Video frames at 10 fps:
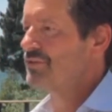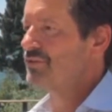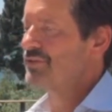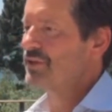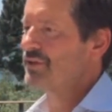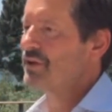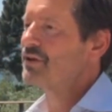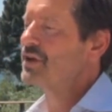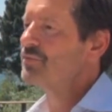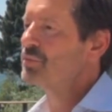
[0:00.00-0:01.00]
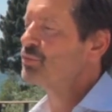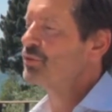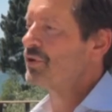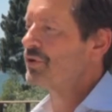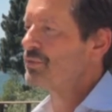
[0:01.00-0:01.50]
you, and, and a lot of
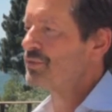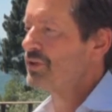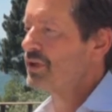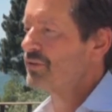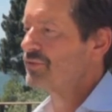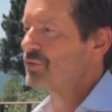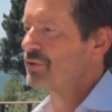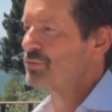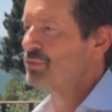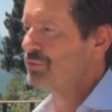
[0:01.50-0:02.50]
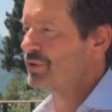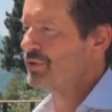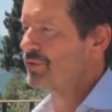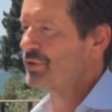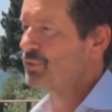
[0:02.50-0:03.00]
people talk them out of doing the experiment
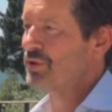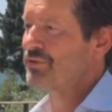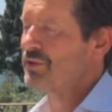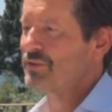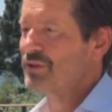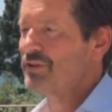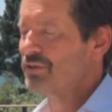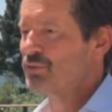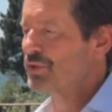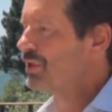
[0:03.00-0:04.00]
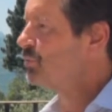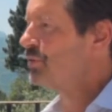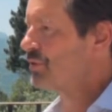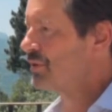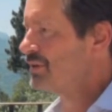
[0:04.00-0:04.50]
because they say, well, if it comes out this way, I
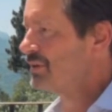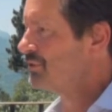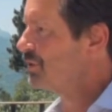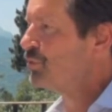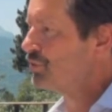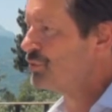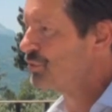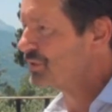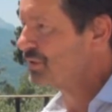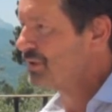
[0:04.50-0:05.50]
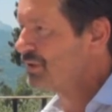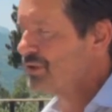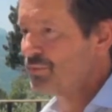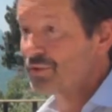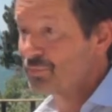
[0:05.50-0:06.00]
won't learn anything, so I won't do it.
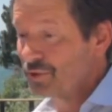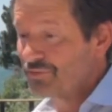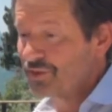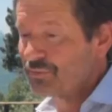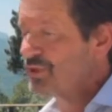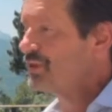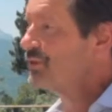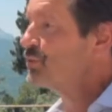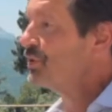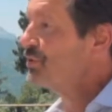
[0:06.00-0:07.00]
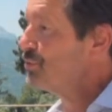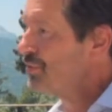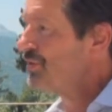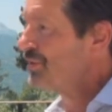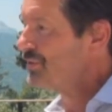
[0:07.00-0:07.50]
Mm-hmm. But, but if it comes out this way, you
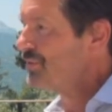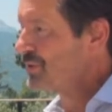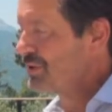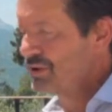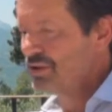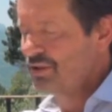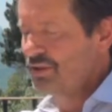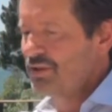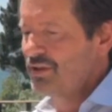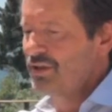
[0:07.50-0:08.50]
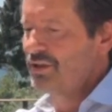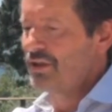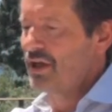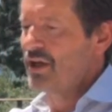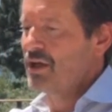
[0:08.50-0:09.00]
will learn Yeah.
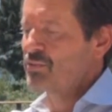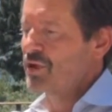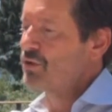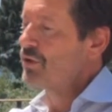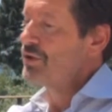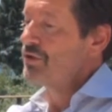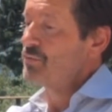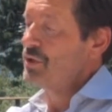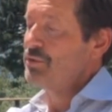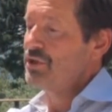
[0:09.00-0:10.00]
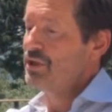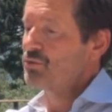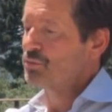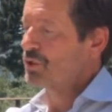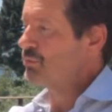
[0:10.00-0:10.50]
And a priori, there may be an
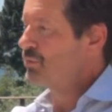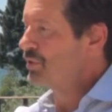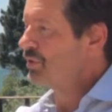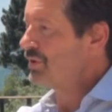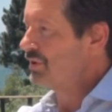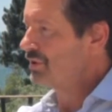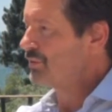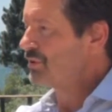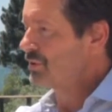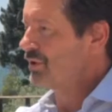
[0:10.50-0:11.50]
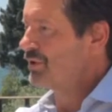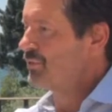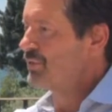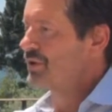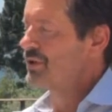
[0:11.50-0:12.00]
equal probability that it will come out
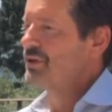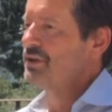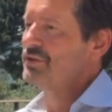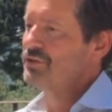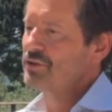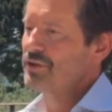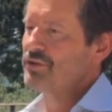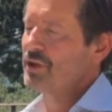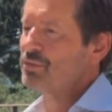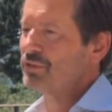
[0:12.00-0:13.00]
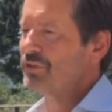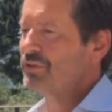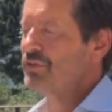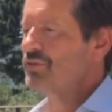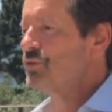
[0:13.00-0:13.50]
either way. So a good example of
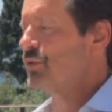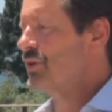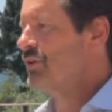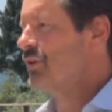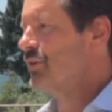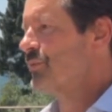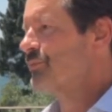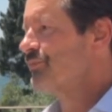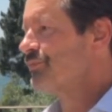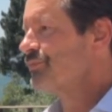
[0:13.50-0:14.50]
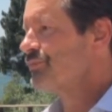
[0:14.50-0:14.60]
this is you want to know,